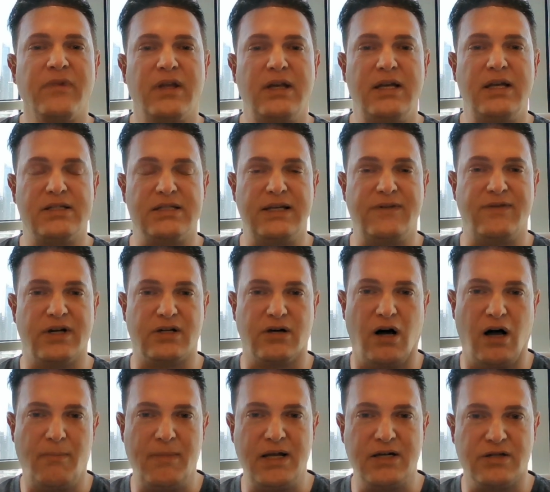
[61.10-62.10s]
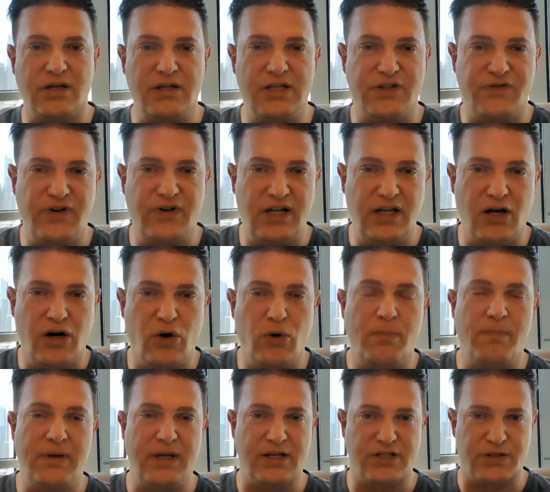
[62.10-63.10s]
is leave a comment on this video,
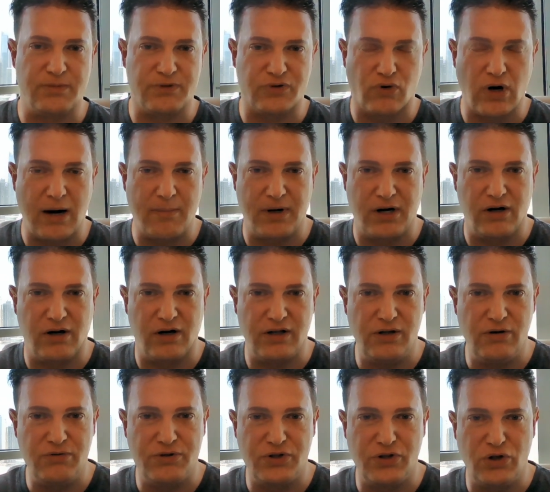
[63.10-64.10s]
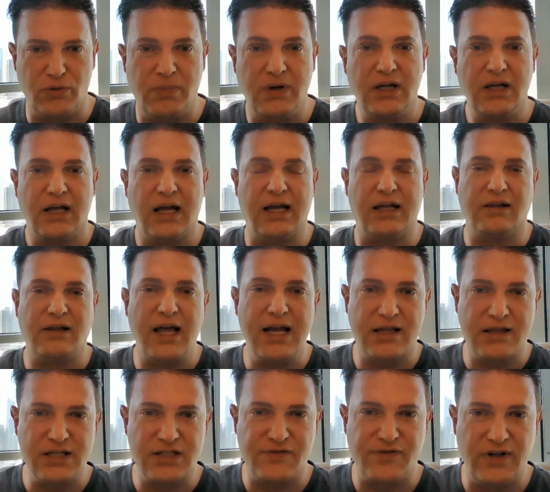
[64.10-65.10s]
be a subscriber here at YouTube, and
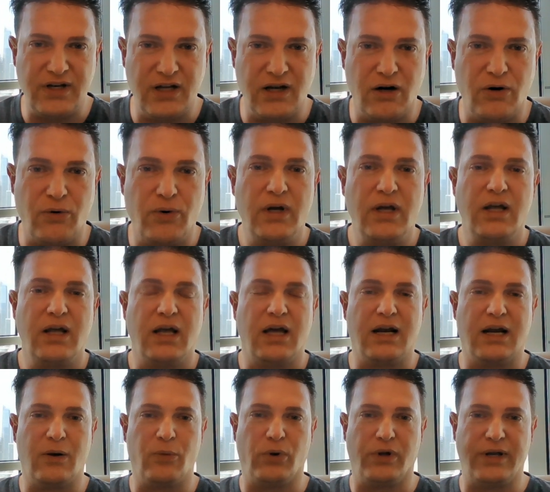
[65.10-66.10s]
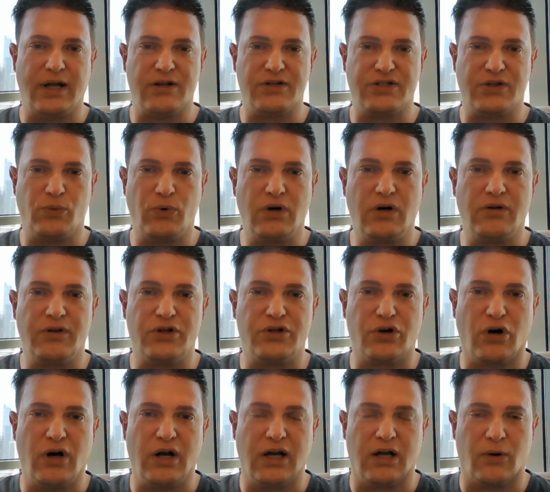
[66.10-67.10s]
like this video, and I will announce the winner of the
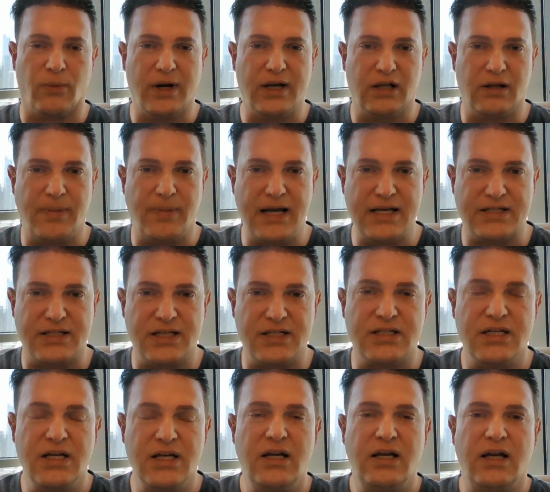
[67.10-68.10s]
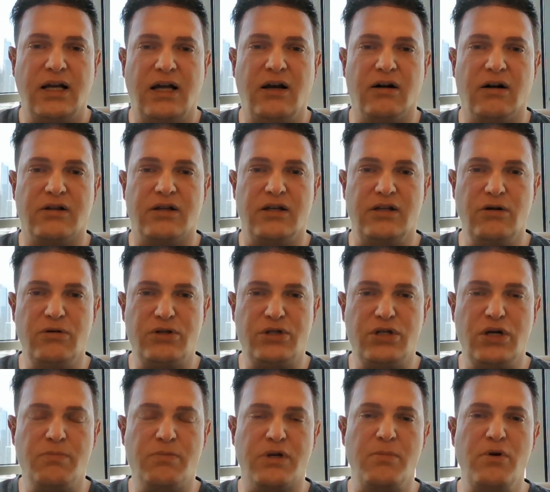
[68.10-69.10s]
drawing on a regular basis here at the
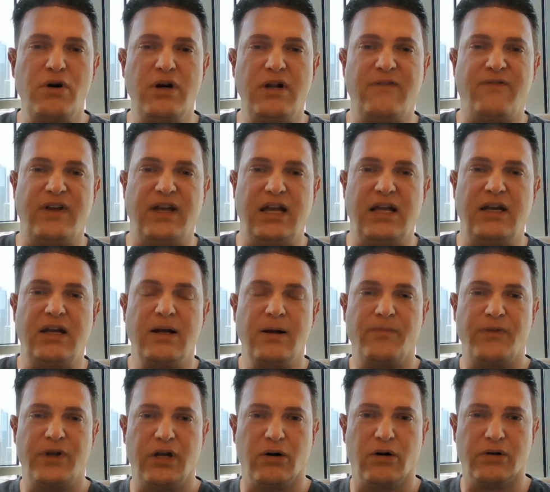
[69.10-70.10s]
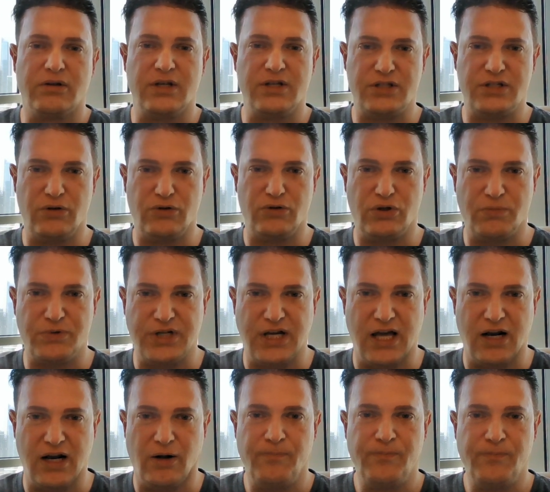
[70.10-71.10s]
YouTube community feed here at this YouTube
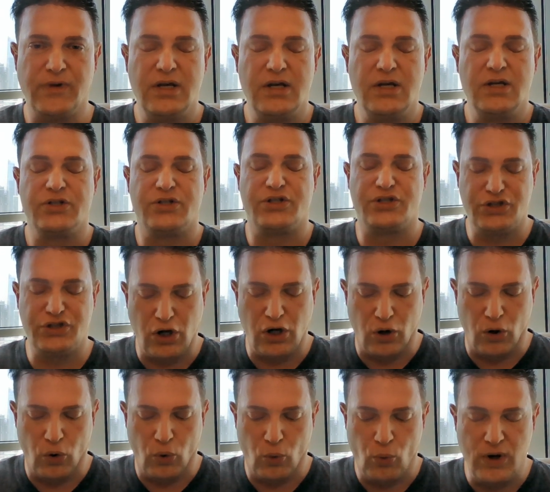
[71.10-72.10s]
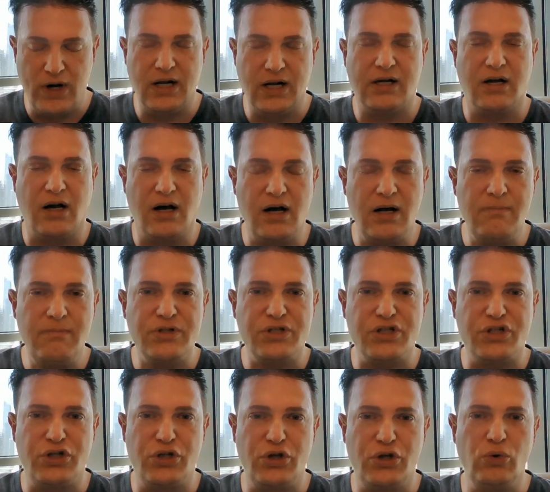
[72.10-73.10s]
channel. So when it
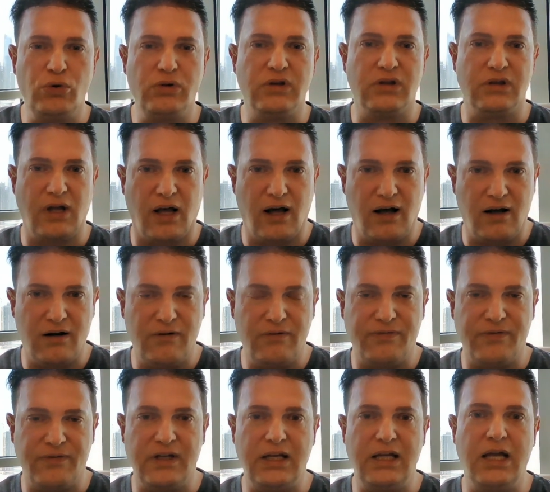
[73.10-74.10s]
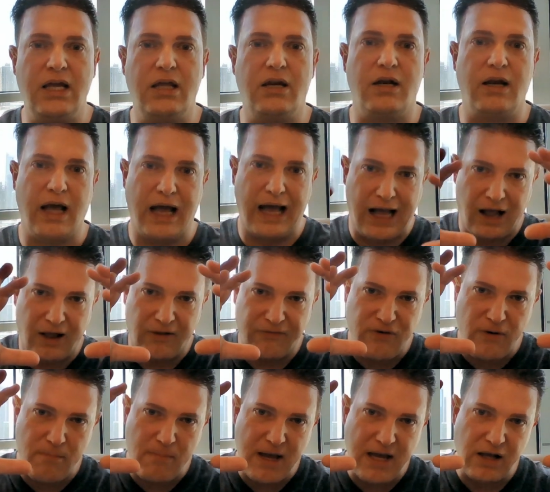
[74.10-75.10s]
comes to love in an
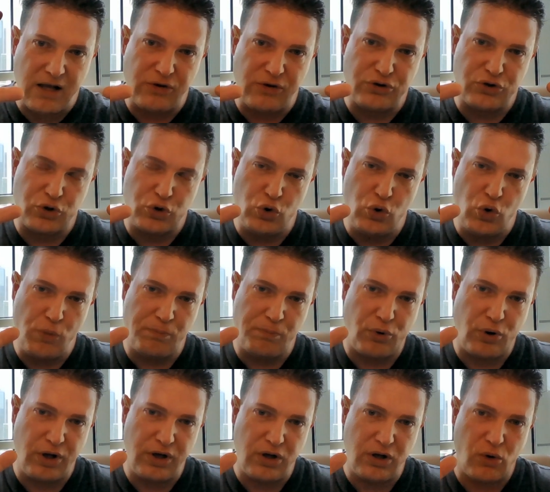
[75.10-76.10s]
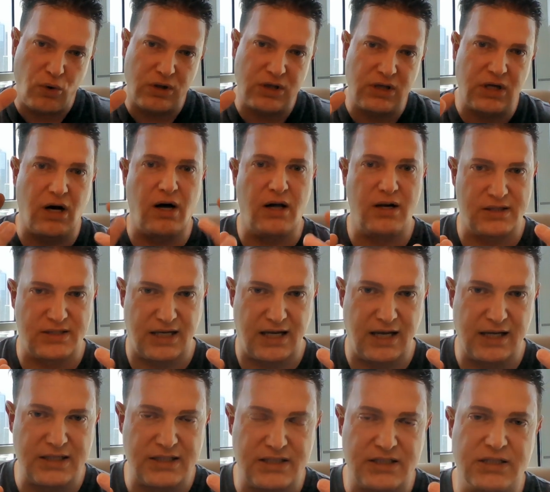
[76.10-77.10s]
Alpha Male 2.0
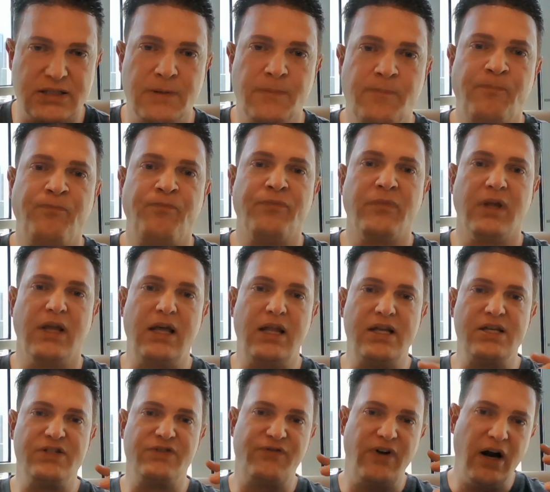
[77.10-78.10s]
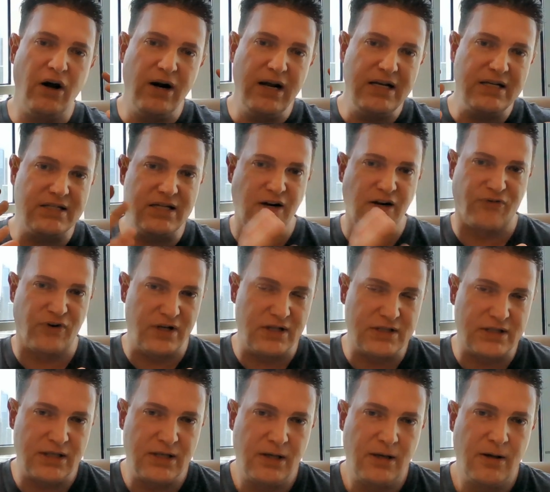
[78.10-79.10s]
context, it is very
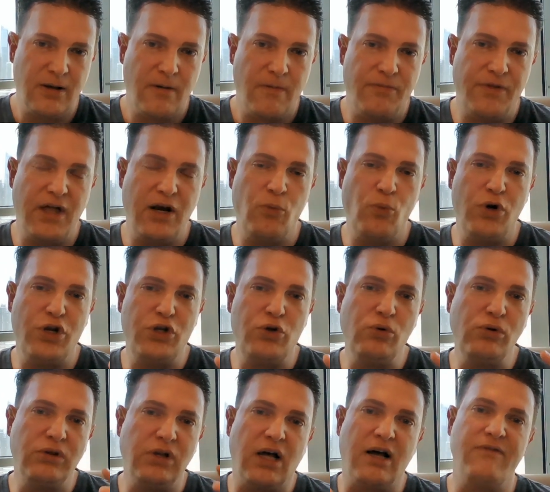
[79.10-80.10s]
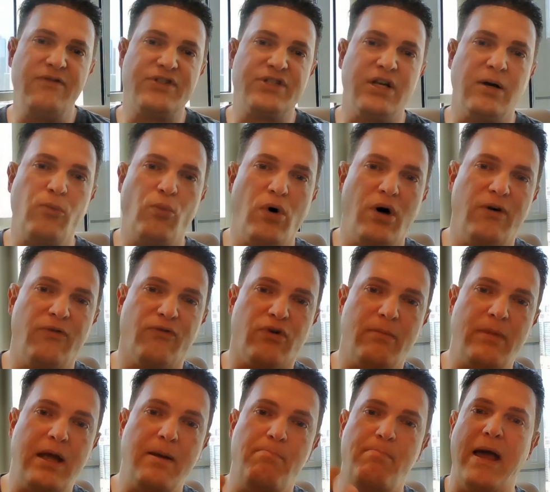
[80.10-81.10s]
different than when you love someone
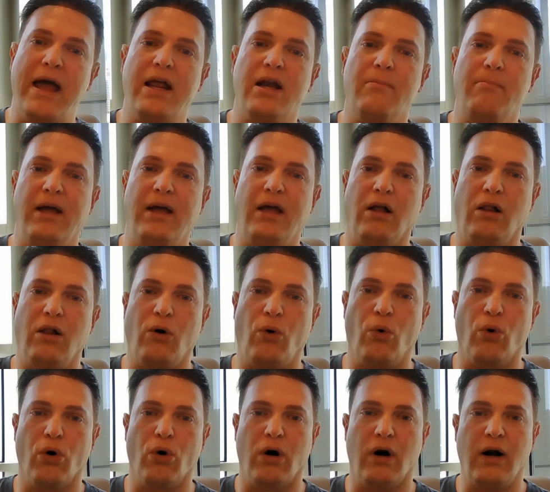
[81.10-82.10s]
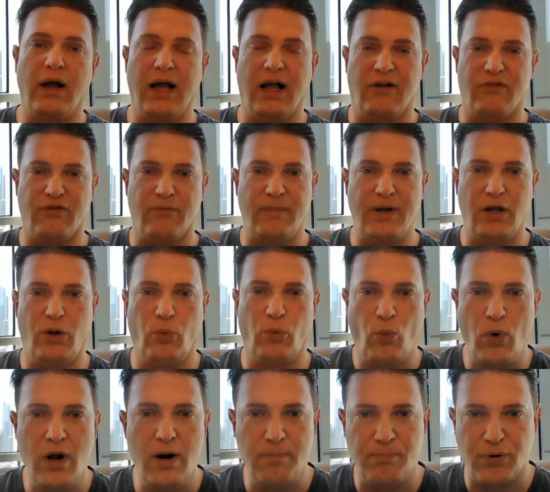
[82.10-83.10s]
from a Beta Male or Alpha Male
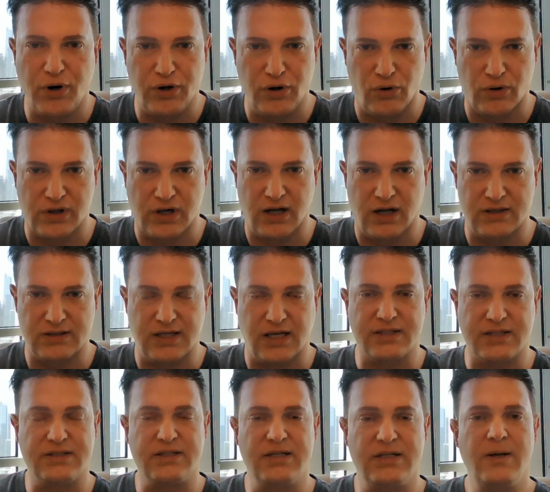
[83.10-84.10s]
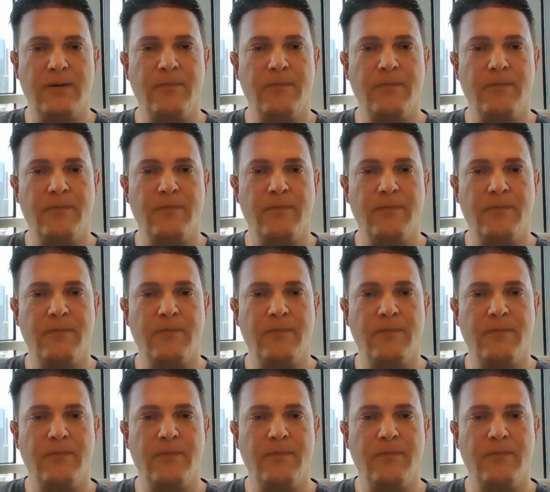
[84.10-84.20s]
1.0 context.